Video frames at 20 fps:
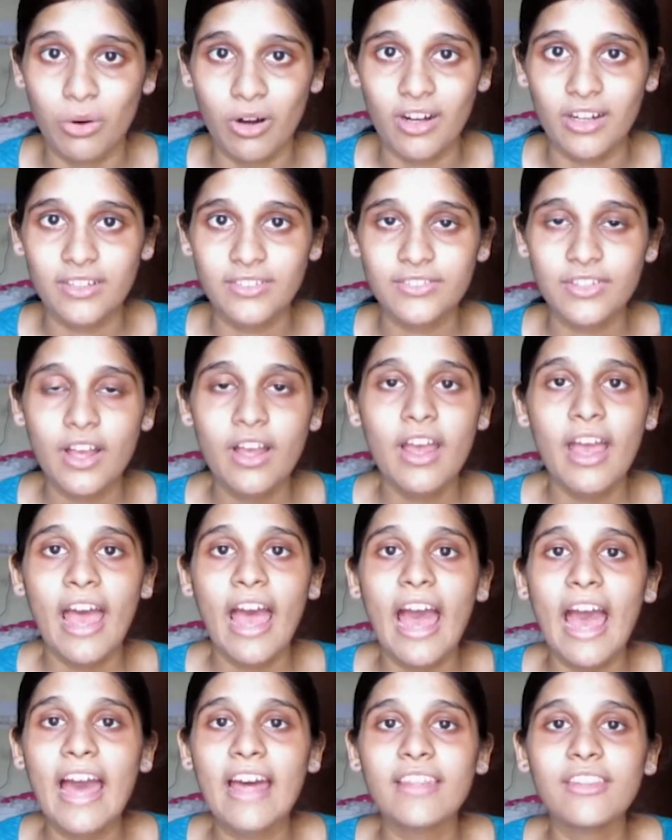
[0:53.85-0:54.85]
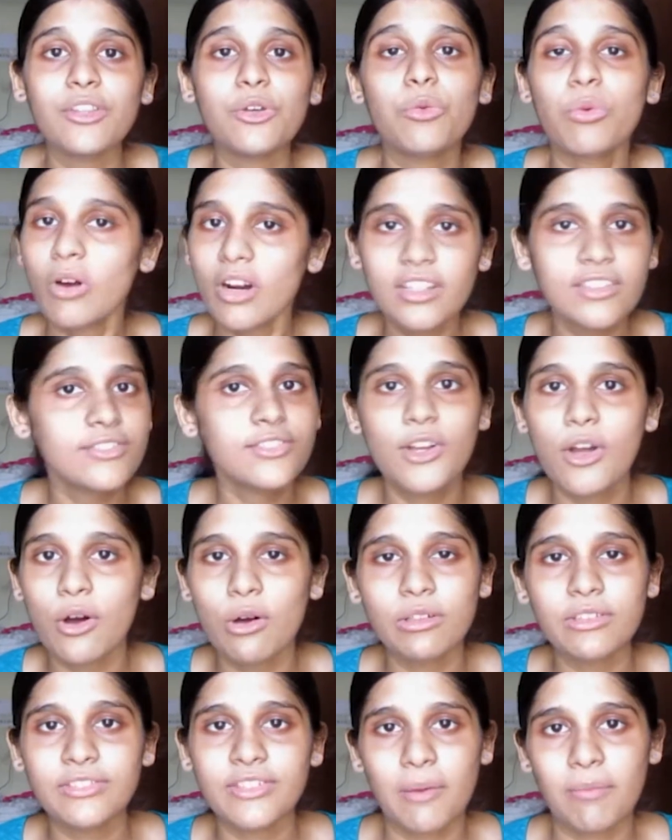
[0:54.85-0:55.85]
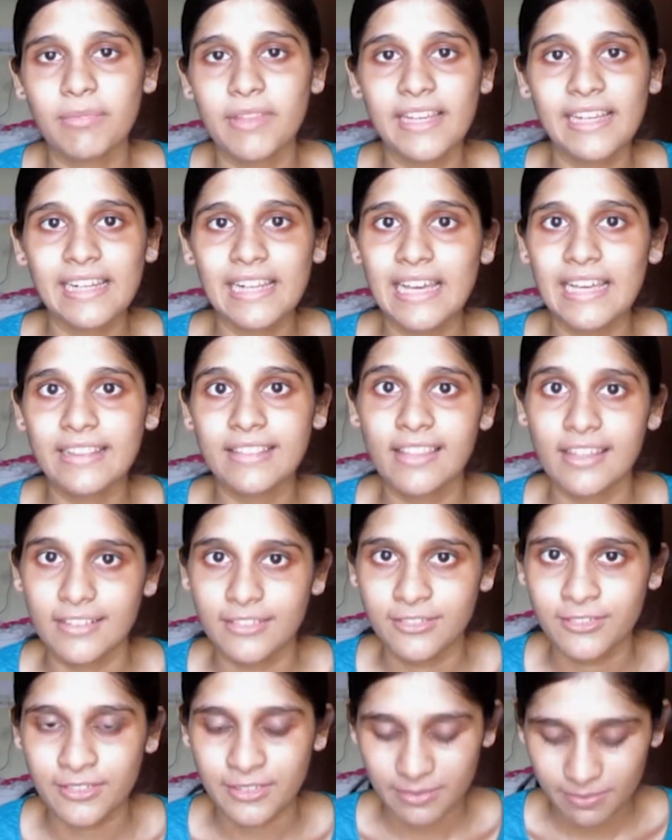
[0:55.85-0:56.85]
verse, and the verse goes something like this: